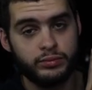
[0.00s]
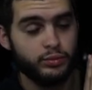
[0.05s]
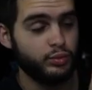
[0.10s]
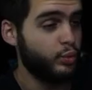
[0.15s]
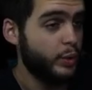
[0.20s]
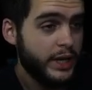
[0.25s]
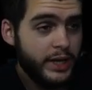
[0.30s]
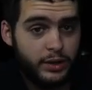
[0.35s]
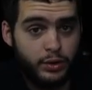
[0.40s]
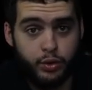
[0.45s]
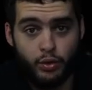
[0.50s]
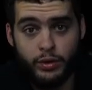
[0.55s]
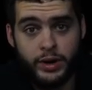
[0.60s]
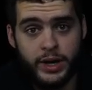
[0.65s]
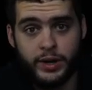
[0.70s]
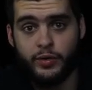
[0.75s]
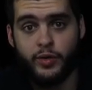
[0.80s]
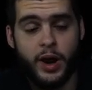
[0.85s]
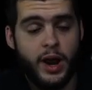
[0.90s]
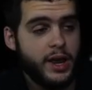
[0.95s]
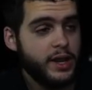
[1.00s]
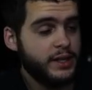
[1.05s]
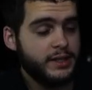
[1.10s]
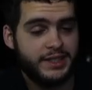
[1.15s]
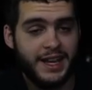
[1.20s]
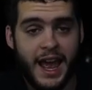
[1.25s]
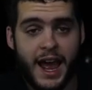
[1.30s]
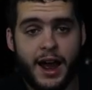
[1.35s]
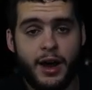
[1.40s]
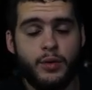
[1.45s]
week three, right?
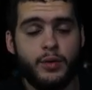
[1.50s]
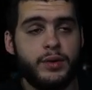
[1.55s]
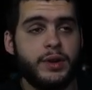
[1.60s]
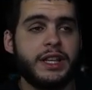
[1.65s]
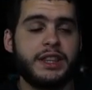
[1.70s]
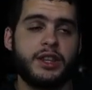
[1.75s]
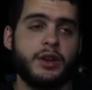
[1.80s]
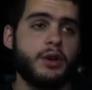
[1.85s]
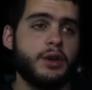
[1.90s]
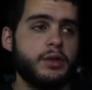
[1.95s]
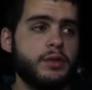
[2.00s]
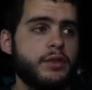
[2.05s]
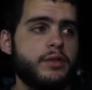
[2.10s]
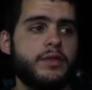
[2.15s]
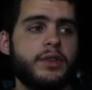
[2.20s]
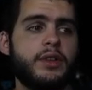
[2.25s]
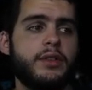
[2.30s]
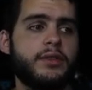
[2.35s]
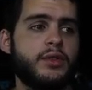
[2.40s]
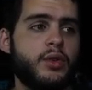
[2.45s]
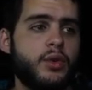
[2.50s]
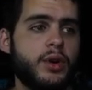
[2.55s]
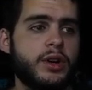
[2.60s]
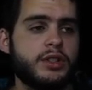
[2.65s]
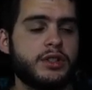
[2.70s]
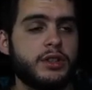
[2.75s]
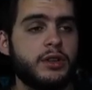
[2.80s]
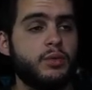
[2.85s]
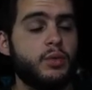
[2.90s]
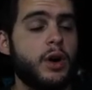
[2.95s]
It's out. We get the early reveal, of
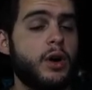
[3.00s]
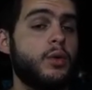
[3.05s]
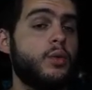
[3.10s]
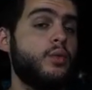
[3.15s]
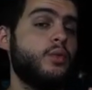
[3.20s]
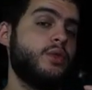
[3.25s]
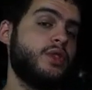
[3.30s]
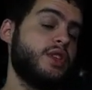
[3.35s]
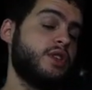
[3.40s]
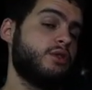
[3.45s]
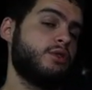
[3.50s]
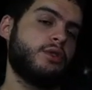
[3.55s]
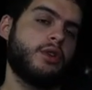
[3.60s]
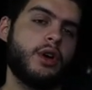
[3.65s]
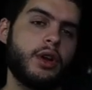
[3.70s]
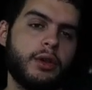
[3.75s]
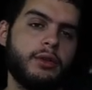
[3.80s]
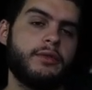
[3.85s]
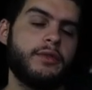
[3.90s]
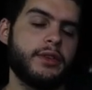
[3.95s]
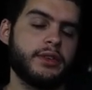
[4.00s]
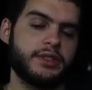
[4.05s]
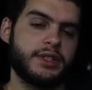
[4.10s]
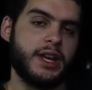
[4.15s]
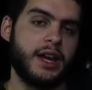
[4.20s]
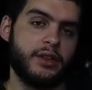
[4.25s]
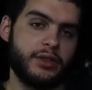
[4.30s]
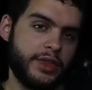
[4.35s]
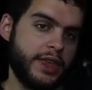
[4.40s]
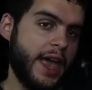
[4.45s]
course. Well, the, the early reveal is
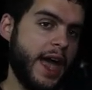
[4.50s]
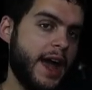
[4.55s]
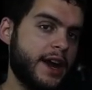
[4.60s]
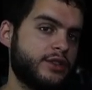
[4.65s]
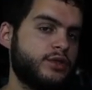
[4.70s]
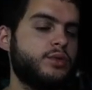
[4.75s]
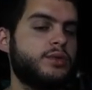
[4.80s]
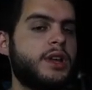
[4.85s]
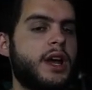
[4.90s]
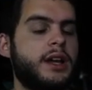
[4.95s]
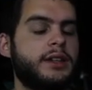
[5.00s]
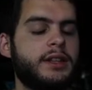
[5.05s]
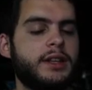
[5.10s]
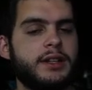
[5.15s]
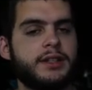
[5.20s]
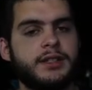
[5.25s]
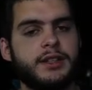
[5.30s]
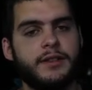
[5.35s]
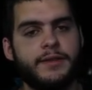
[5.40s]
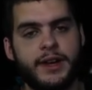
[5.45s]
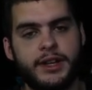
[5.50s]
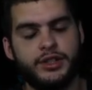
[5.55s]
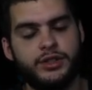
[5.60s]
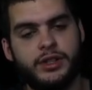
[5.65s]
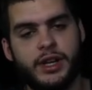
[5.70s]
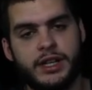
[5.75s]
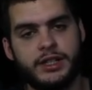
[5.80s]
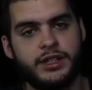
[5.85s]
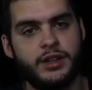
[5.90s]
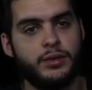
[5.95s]
out. The actual content itself, as you
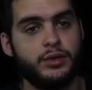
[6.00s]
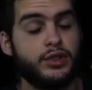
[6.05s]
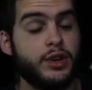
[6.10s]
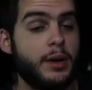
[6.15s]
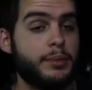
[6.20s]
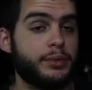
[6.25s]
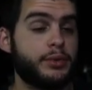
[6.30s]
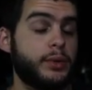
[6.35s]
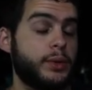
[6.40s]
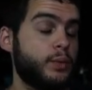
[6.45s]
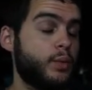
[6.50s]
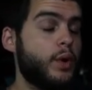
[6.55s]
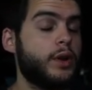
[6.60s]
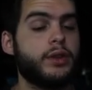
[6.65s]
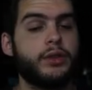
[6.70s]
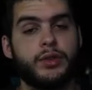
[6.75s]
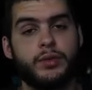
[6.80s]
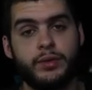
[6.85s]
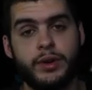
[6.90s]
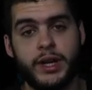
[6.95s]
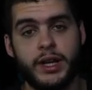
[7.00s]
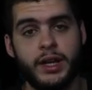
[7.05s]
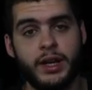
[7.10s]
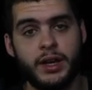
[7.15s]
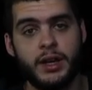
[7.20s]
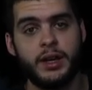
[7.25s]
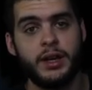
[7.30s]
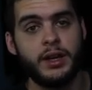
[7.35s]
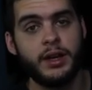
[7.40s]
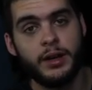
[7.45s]
guys know, will drop between one and three,
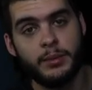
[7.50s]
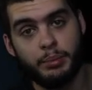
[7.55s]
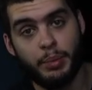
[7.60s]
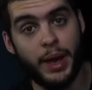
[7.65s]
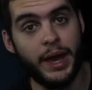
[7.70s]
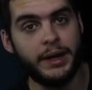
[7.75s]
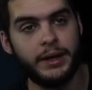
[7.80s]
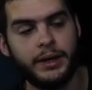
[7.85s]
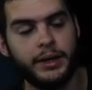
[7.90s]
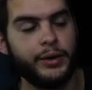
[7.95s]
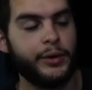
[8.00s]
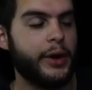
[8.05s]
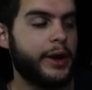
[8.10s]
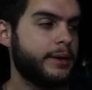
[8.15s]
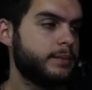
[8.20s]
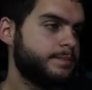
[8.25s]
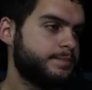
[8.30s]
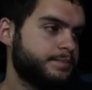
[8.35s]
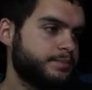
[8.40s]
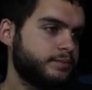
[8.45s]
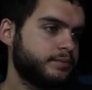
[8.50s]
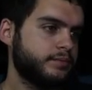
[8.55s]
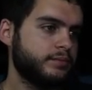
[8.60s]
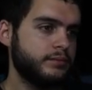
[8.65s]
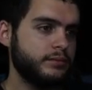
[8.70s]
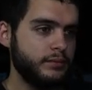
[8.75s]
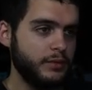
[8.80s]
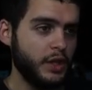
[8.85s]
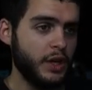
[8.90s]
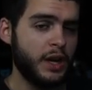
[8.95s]
pending, right?
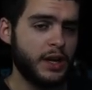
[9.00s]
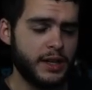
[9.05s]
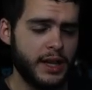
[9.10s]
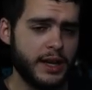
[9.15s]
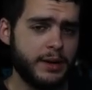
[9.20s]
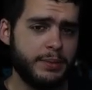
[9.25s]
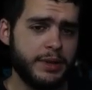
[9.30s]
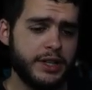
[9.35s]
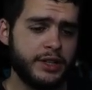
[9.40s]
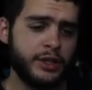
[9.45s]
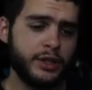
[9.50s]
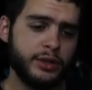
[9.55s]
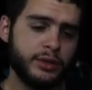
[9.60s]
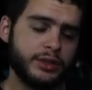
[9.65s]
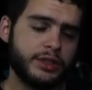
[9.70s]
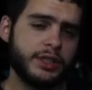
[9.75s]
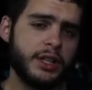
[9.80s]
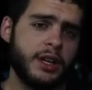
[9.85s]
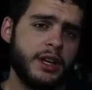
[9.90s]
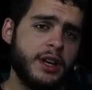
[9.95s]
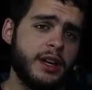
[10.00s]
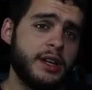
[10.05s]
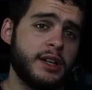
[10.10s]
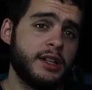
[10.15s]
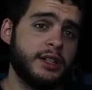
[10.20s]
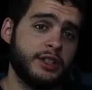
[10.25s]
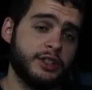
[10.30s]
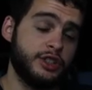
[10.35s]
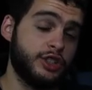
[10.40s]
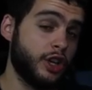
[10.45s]
a lot of big news.
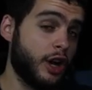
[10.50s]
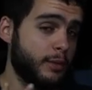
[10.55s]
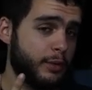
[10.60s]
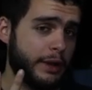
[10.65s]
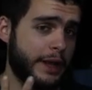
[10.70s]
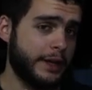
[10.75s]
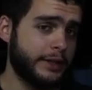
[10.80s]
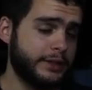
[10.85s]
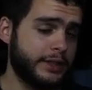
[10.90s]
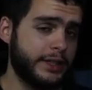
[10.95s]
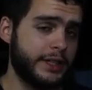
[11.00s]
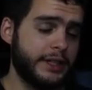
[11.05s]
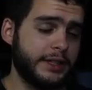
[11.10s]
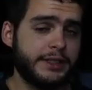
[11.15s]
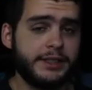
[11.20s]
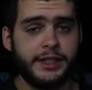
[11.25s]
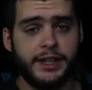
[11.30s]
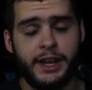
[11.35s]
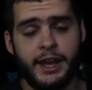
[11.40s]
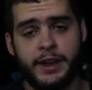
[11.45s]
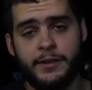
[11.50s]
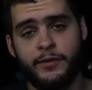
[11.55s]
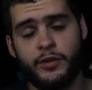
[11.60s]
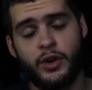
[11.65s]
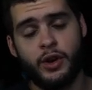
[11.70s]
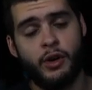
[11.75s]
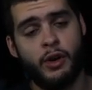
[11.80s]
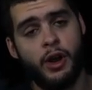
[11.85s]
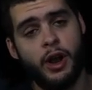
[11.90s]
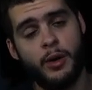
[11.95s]
Double LTDs today
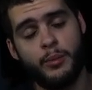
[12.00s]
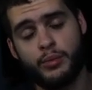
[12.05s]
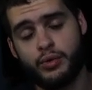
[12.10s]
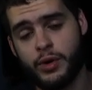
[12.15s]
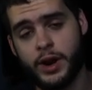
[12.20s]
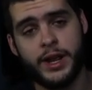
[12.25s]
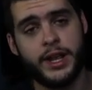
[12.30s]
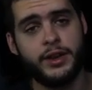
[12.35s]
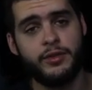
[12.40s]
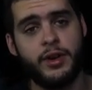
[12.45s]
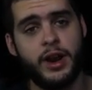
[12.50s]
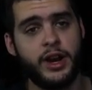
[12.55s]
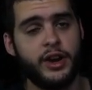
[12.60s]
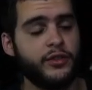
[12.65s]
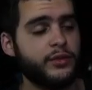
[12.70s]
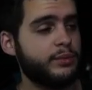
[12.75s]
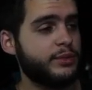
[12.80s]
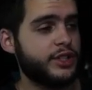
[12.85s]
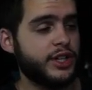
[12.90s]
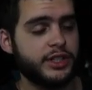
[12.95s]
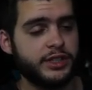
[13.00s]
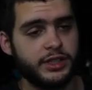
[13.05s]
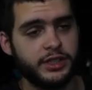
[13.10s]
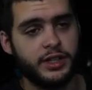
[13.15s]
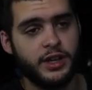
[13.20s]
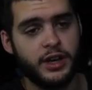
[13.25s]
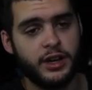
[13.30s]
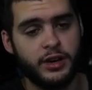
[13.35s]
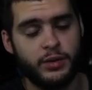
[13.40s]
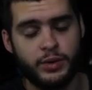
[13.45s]
for a breaking record from Justin
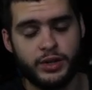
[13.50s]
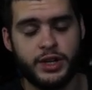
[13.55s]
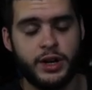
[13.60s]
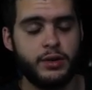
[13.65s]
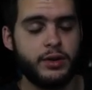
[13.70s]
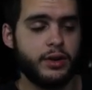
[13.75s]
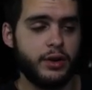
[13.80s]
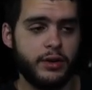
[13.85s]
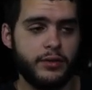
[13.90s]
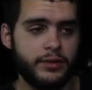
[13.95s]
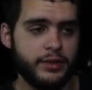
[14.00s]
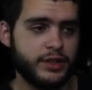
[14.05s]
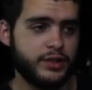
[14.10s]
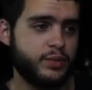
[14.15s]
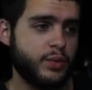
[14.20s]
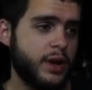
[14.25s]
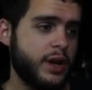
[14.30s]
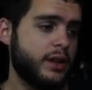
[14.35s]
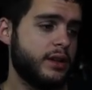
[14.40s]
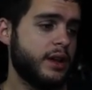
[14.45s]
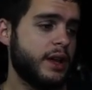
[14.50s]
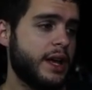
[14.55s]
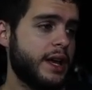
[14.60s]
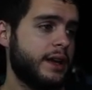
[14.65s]
Tucker, which I'll go over as well.